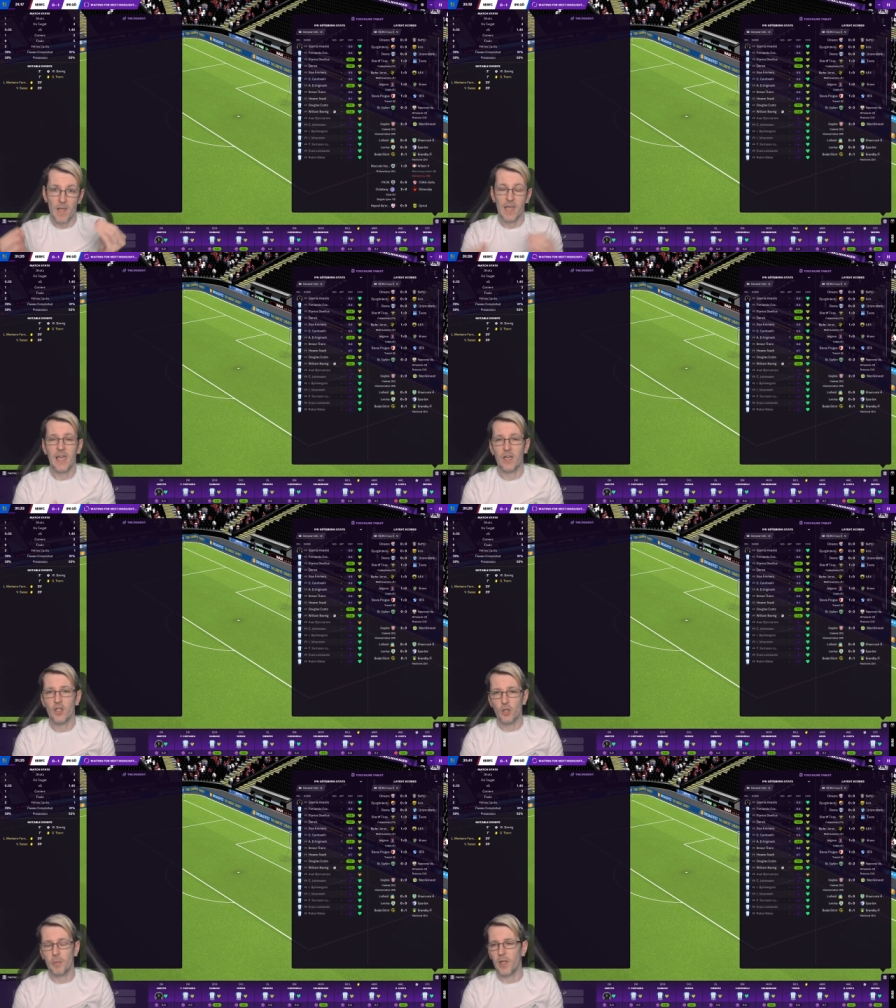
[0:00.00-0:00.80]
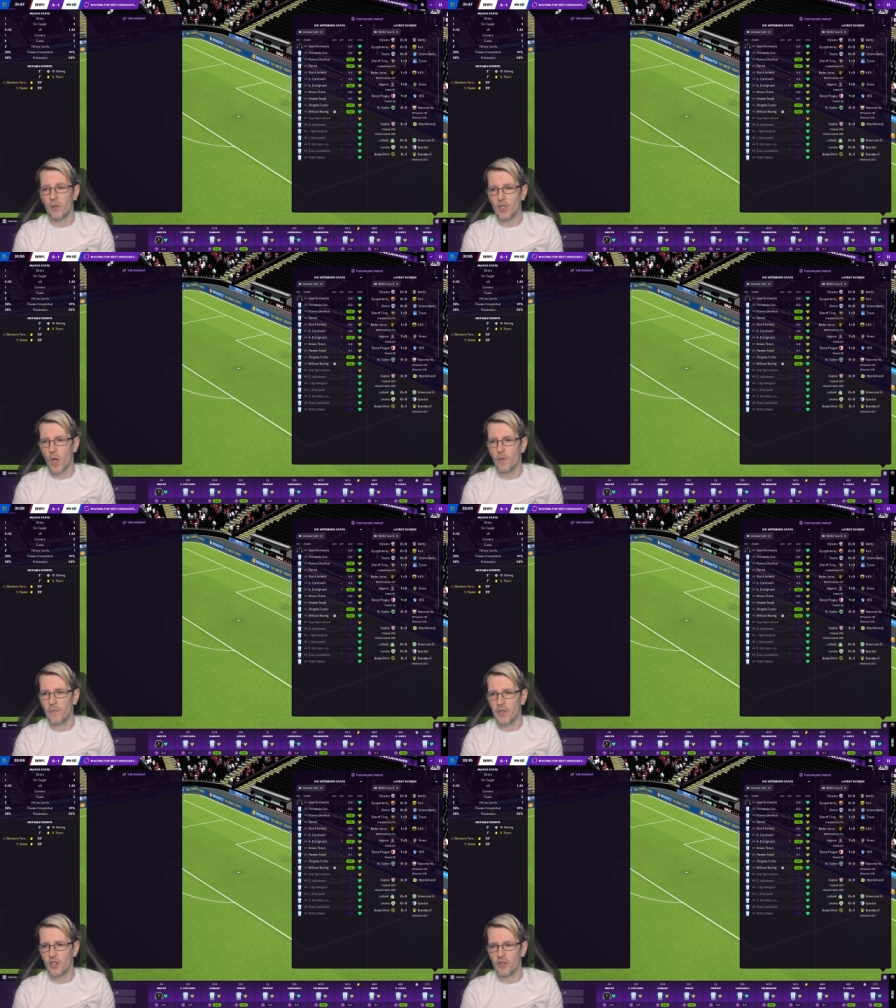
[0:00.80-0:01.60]
and get us up in those
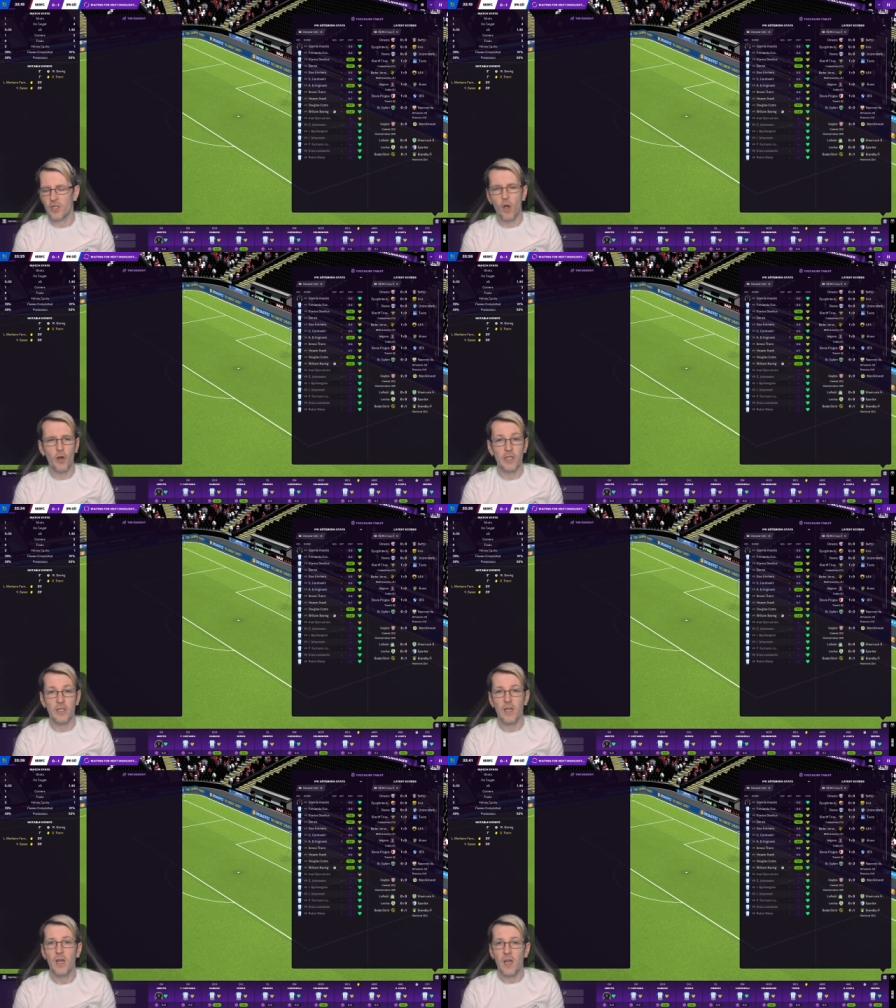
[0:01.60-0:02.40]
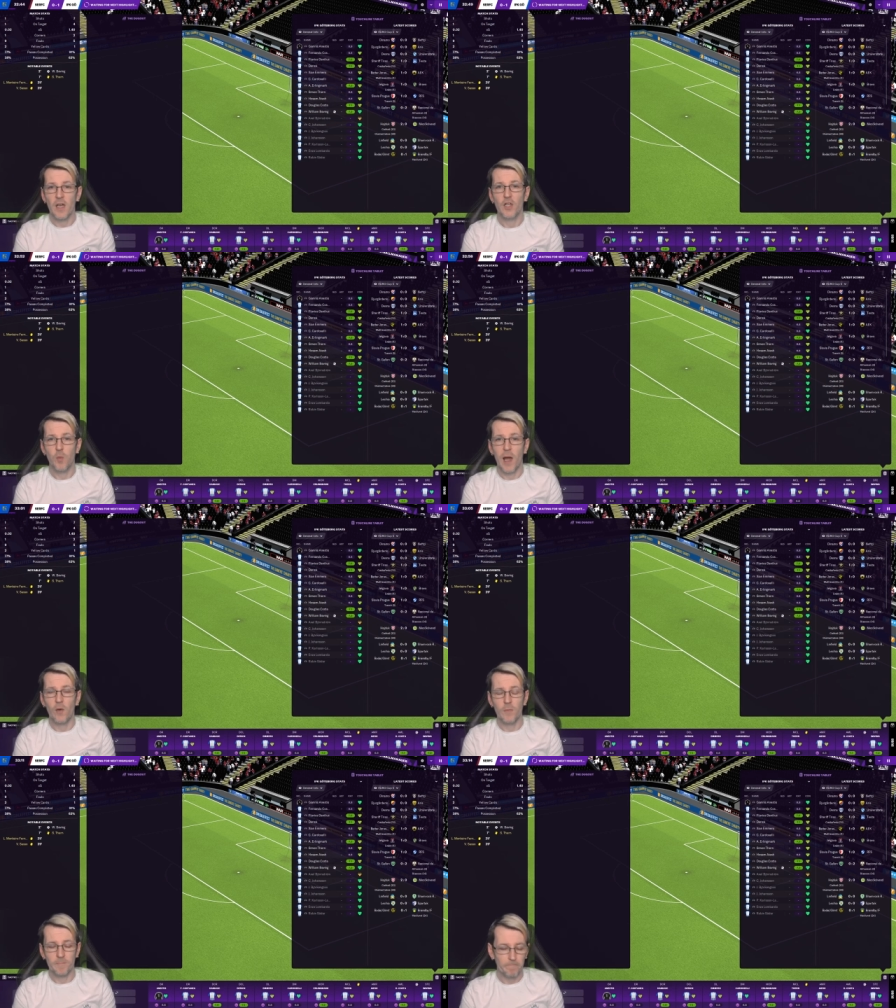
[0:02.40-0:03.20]
coefficients. Guys, as well,